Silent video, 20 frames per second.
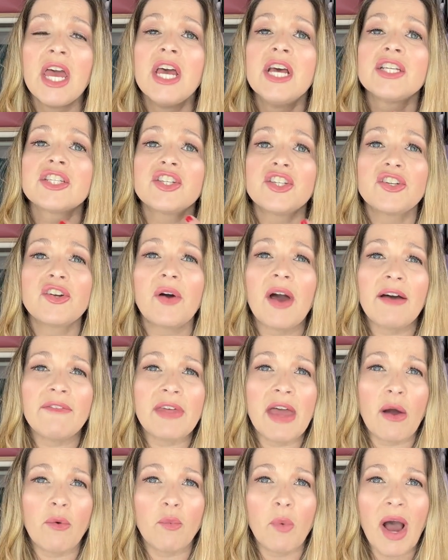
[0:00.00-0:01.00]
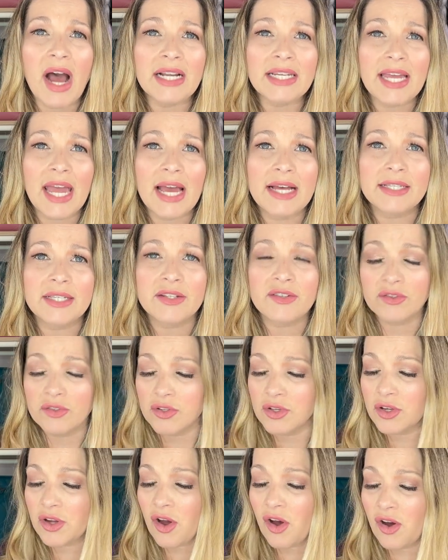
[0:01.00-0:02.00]
so you don't have that white cast
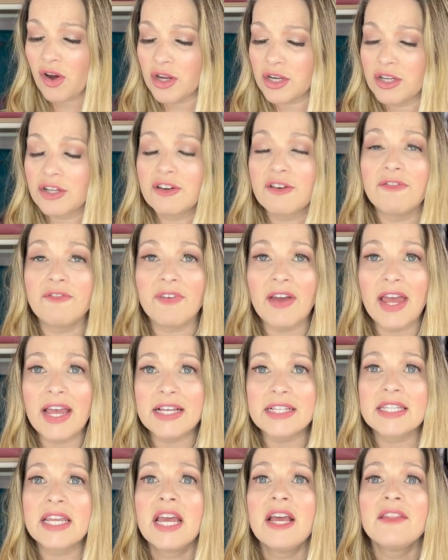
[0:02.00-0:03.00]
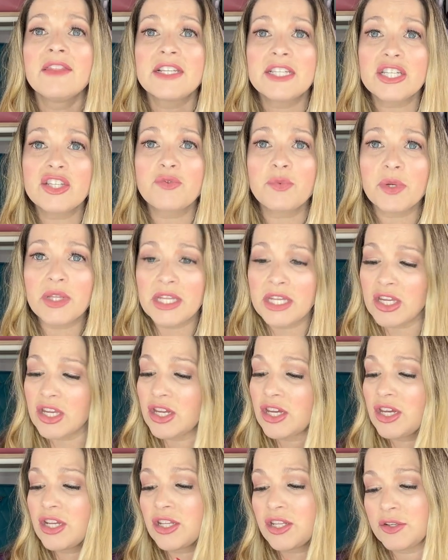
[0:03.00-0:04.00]
look on your face. This is really
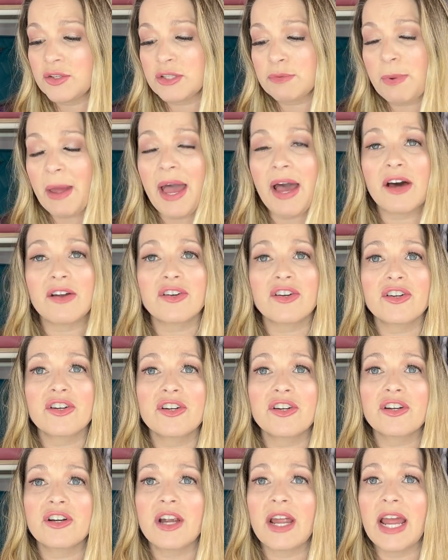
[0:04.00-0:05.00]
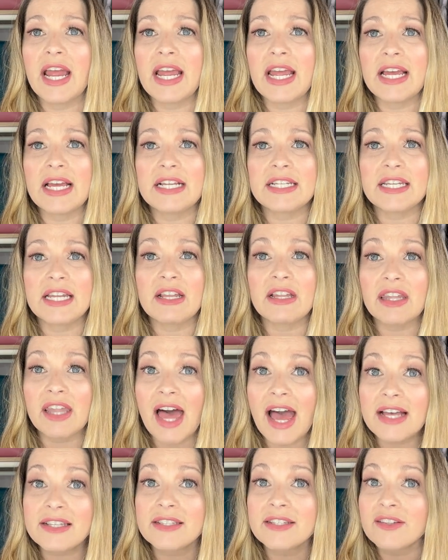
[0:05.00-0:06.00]
good loose powder, and it
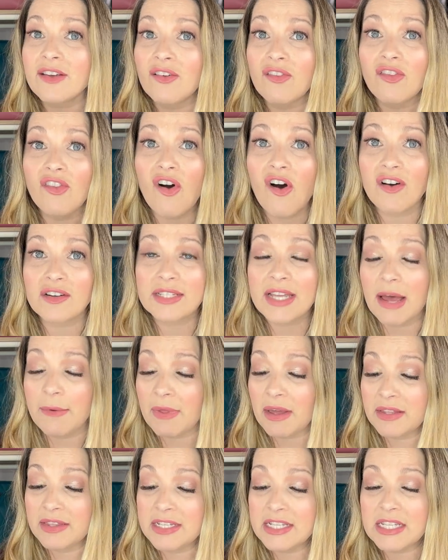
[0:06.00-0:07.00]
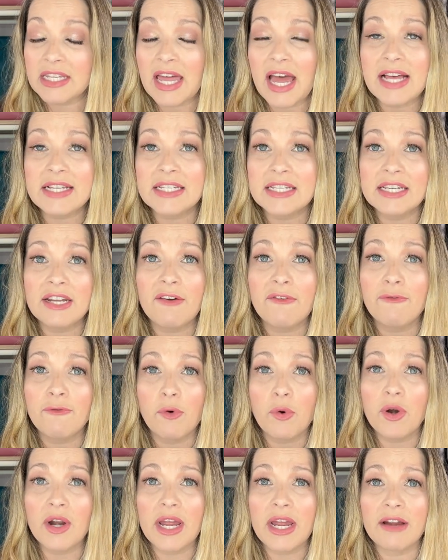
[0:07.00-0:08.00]
lasts a long time. Like, this lasted
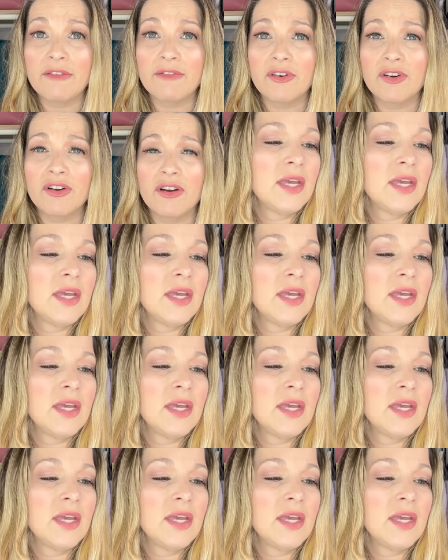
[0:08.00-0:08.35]
forever.